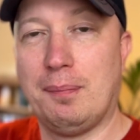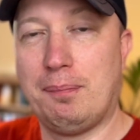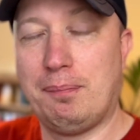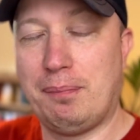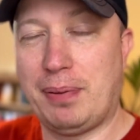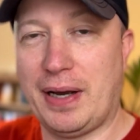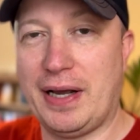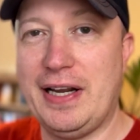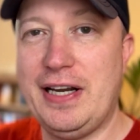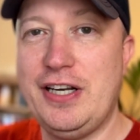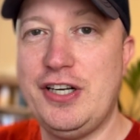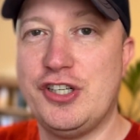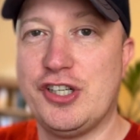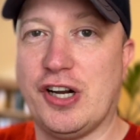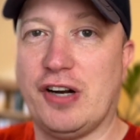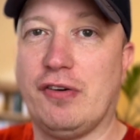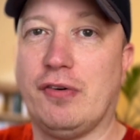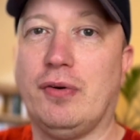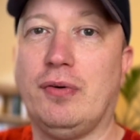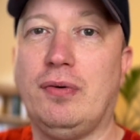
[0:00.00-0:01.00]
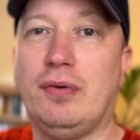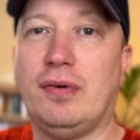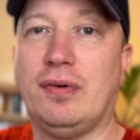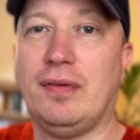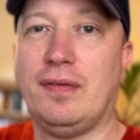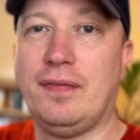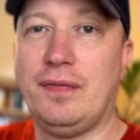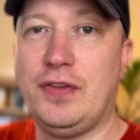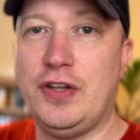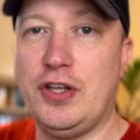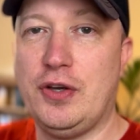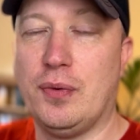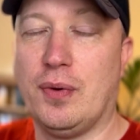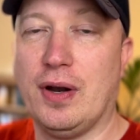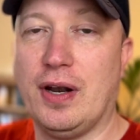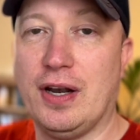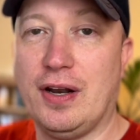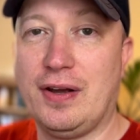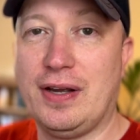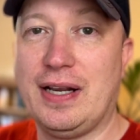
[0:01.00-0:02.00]
But in general, you are
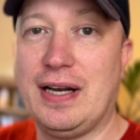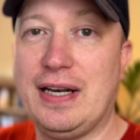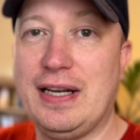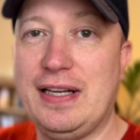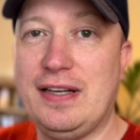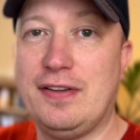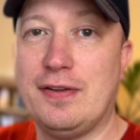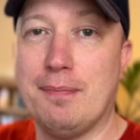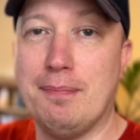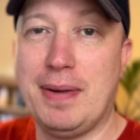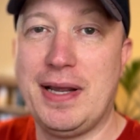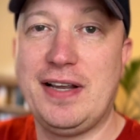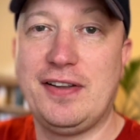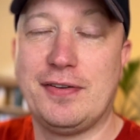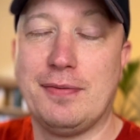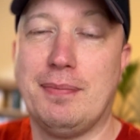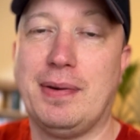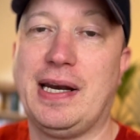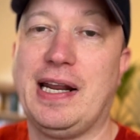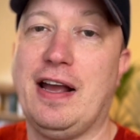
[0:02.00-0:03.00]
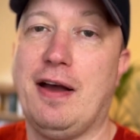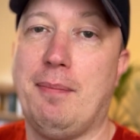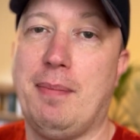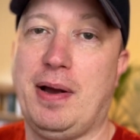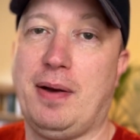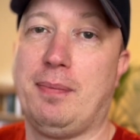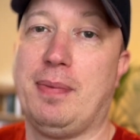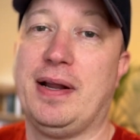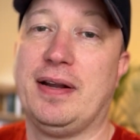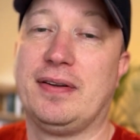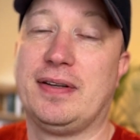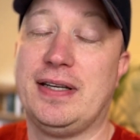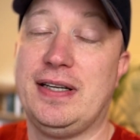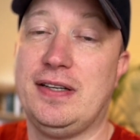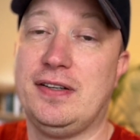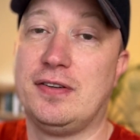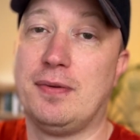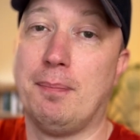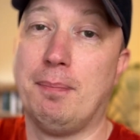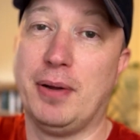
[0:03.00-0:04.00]
likely to make some money out of bug
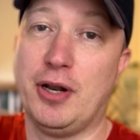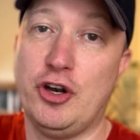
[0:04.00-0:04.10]
bounties, but